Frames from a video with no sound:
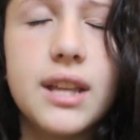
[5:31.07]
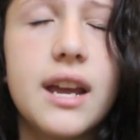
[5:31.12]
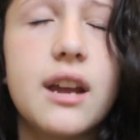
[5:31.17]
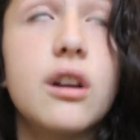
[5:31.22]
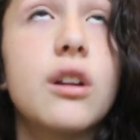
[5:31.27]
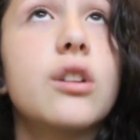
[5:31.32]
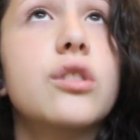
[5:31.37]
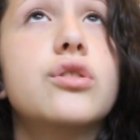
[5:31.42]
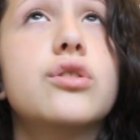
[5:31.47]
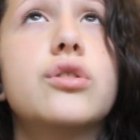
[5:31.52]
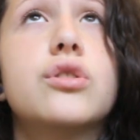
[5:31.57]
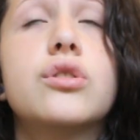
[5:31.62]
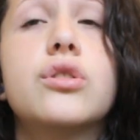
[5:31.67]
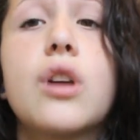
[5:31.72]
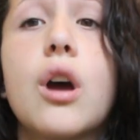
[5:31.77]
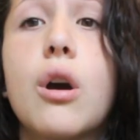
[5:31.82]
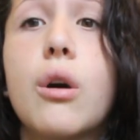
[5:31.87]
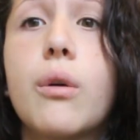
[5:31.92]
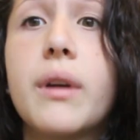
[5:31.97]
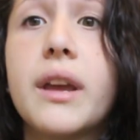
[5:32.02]
They are
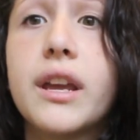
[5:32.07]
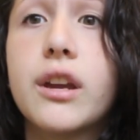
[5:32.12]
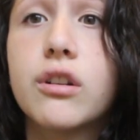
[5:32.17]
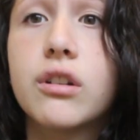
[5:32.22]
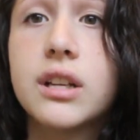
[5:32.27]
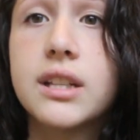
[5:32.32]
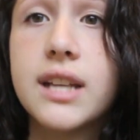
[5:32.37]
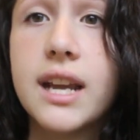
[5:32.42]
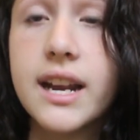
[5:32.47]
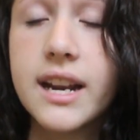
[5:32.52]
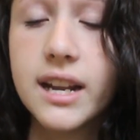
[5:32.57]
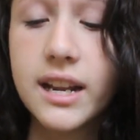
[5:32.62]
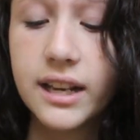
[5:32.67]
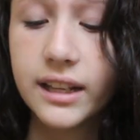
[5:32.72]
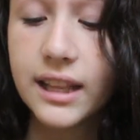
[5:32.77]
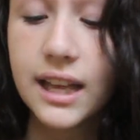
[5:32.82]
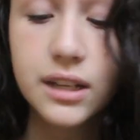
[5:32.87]
so irritating.